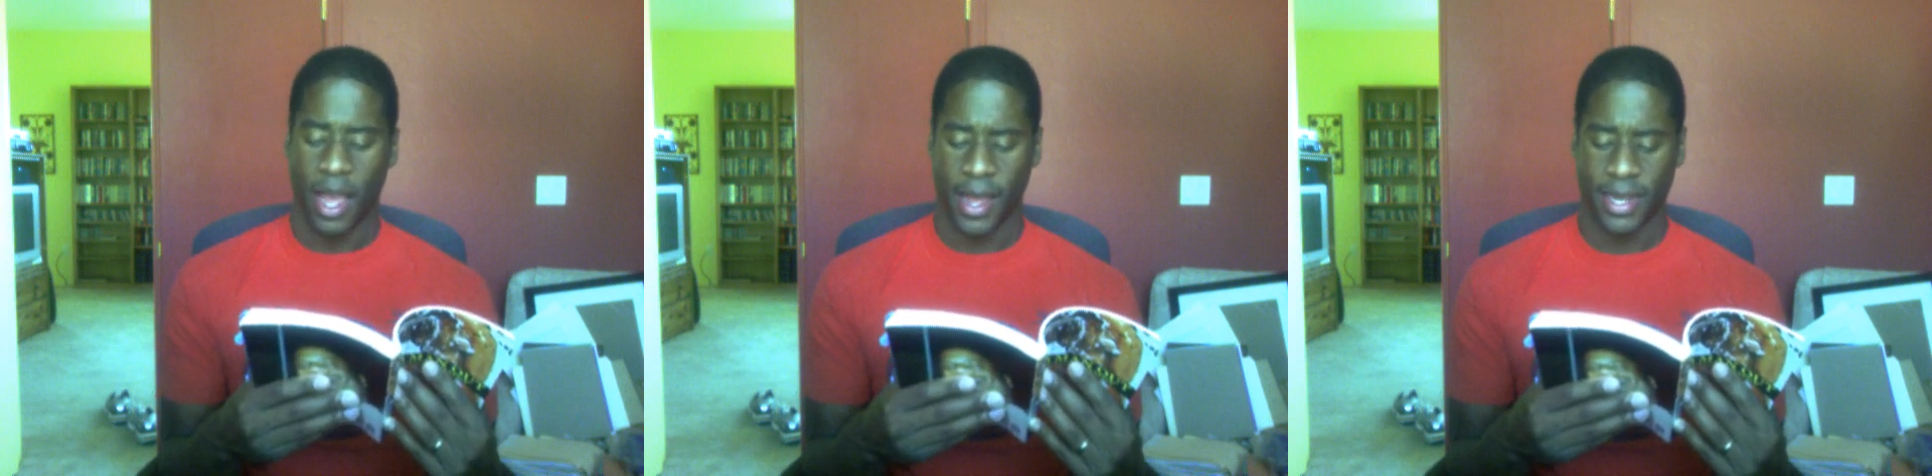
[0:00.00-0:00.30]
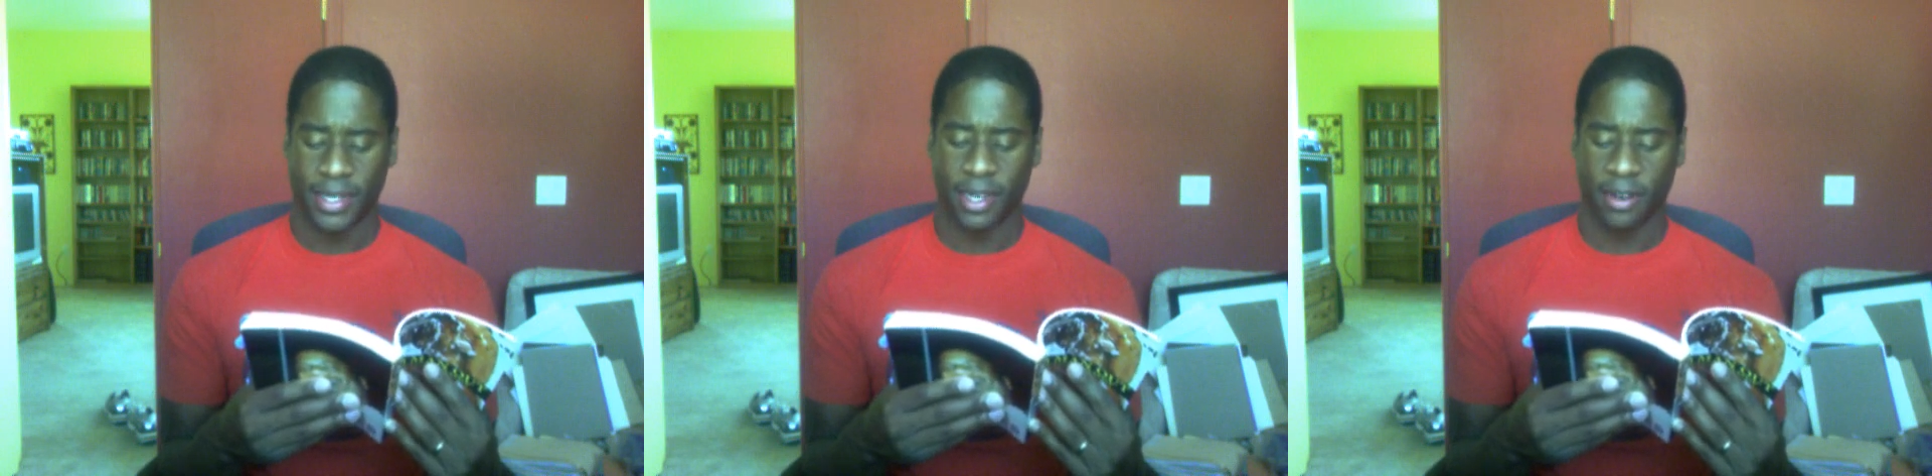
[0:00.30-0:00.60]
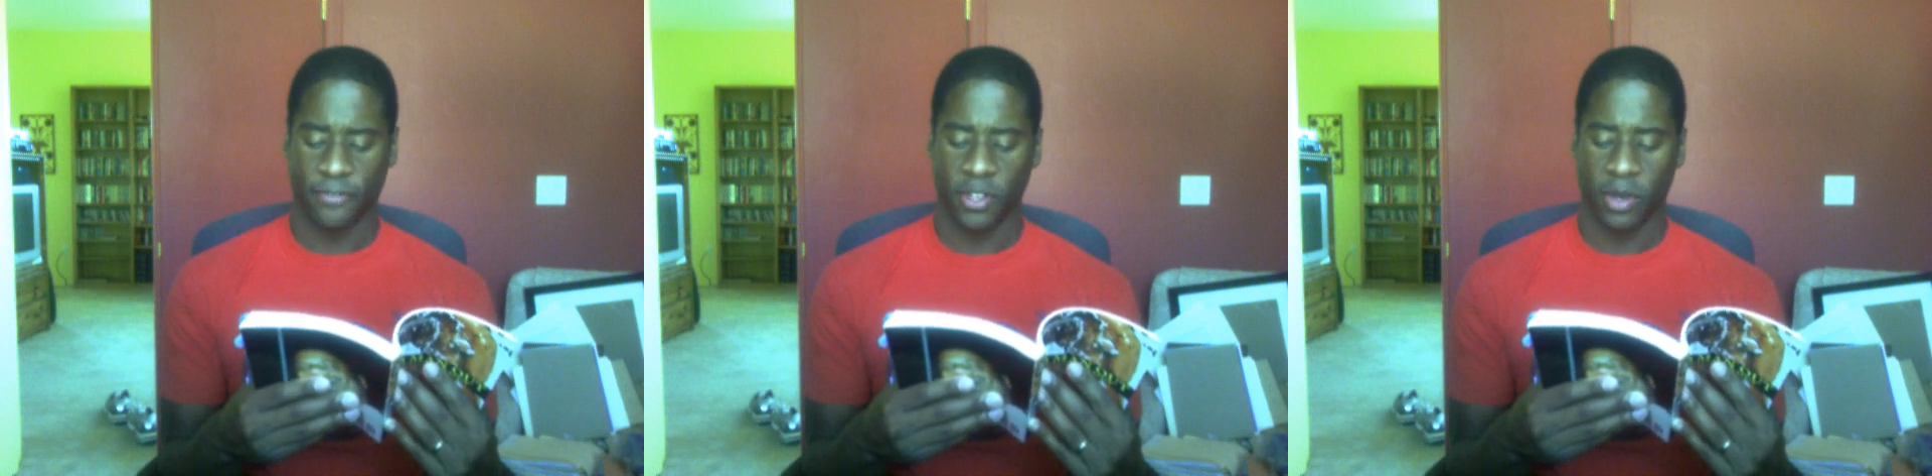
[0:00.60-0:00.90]
I had
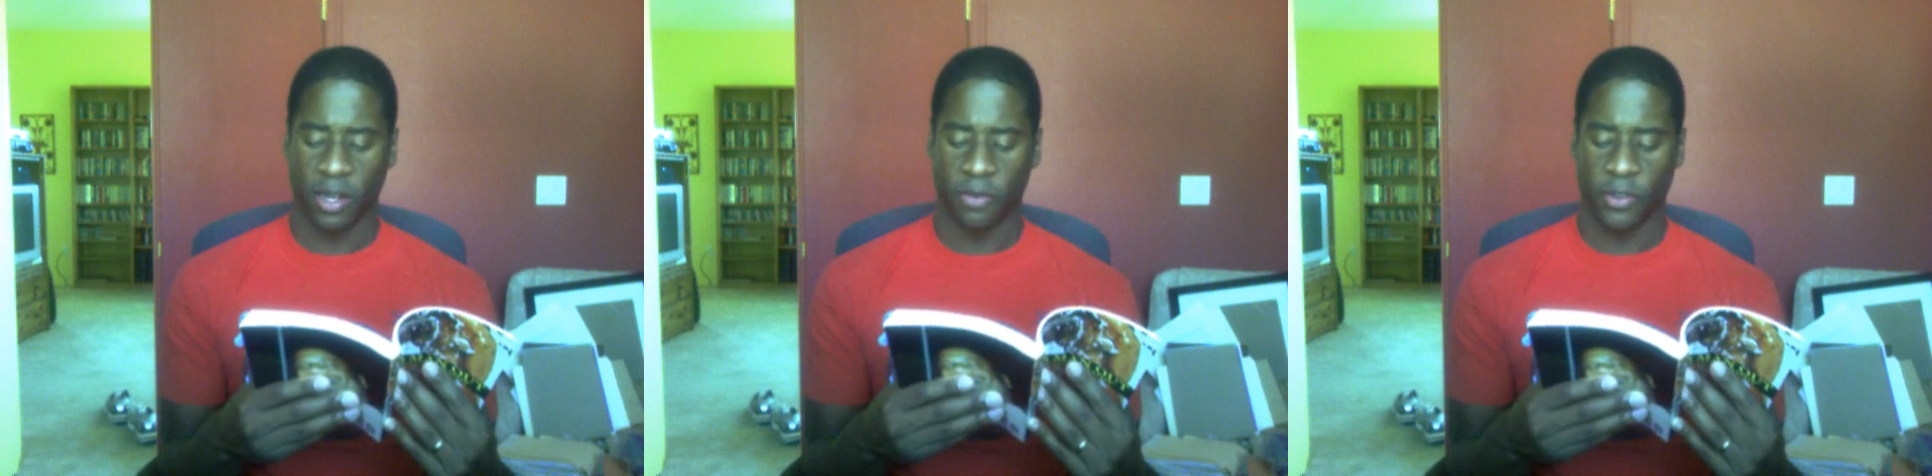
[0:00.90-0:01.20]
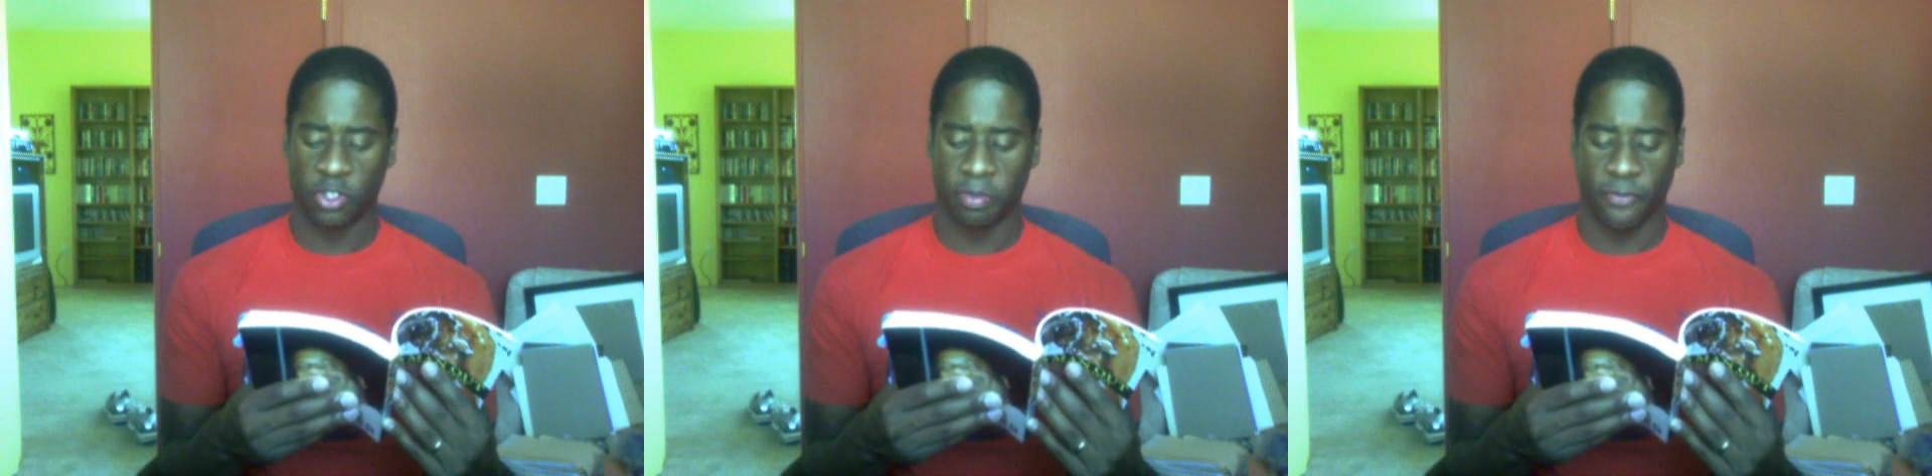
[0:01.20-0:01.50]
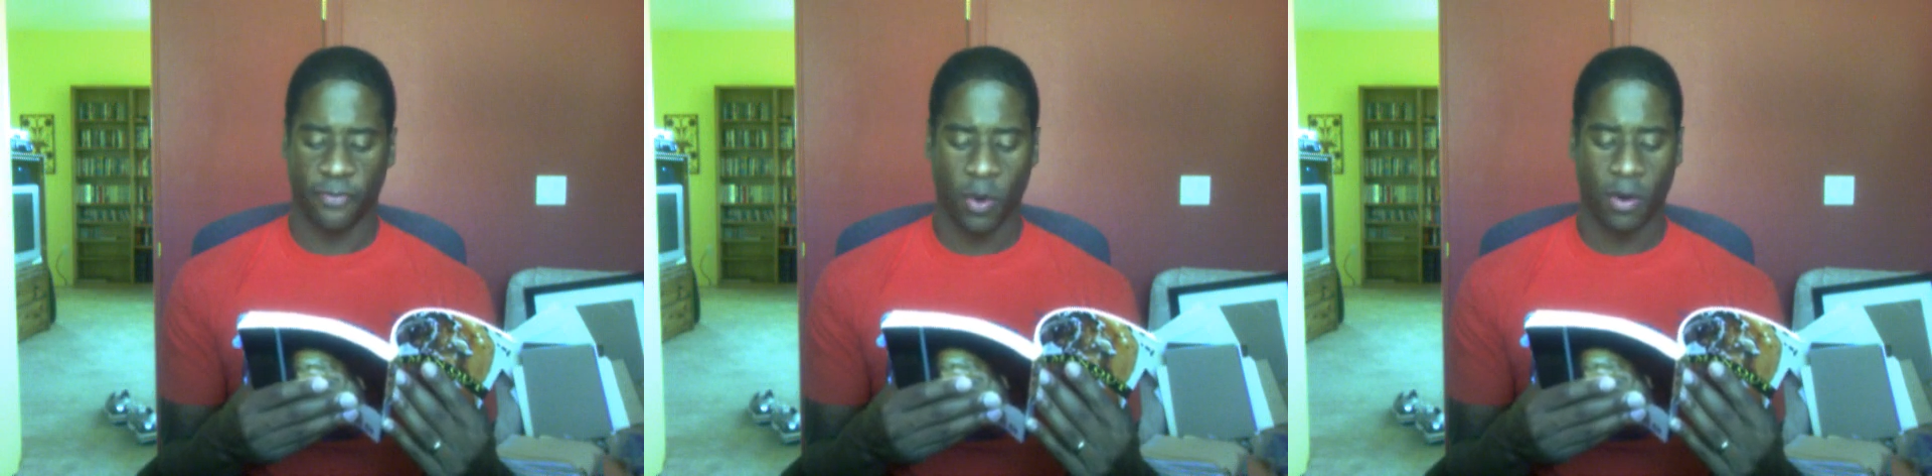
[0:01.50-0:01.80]
done a few interviews
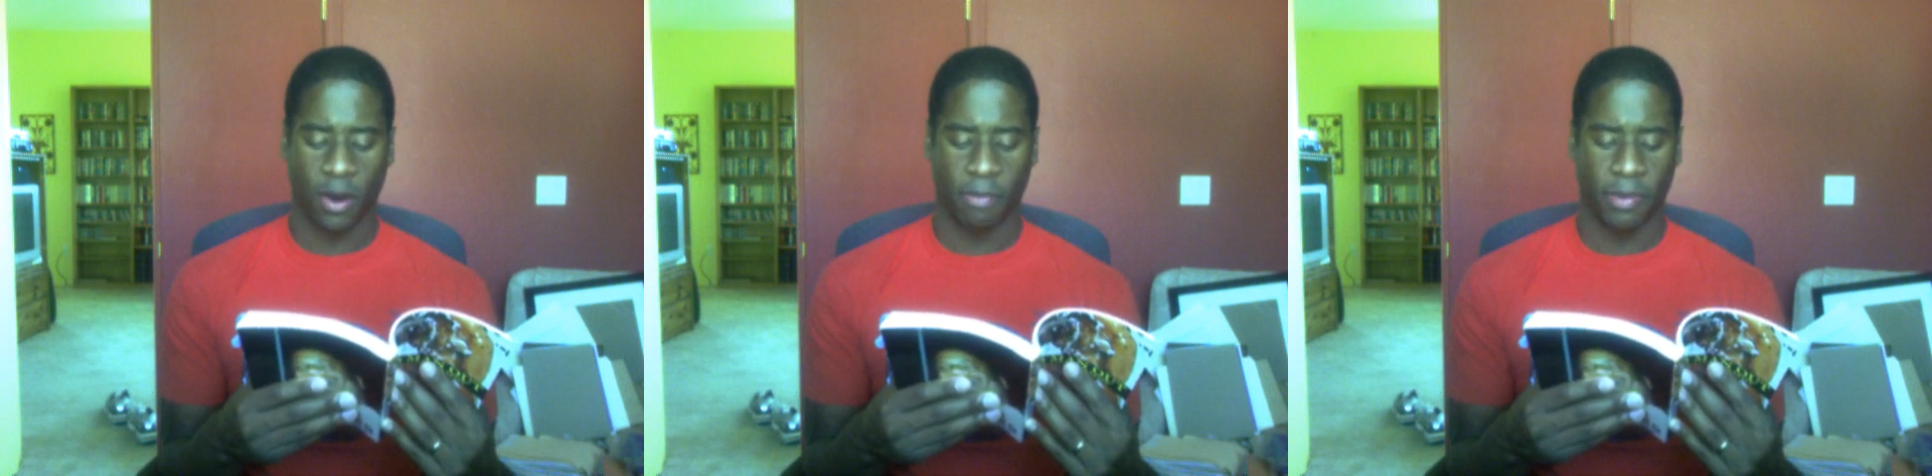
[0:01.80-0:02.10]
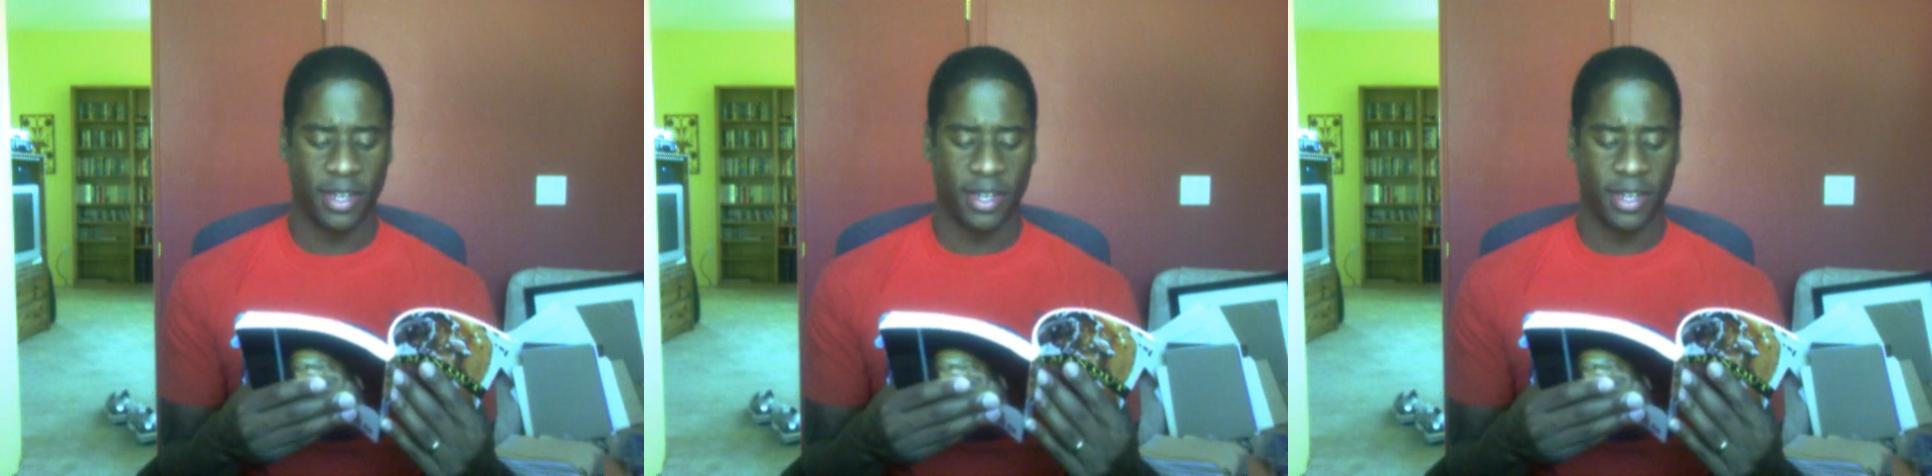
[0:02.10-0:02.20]
before,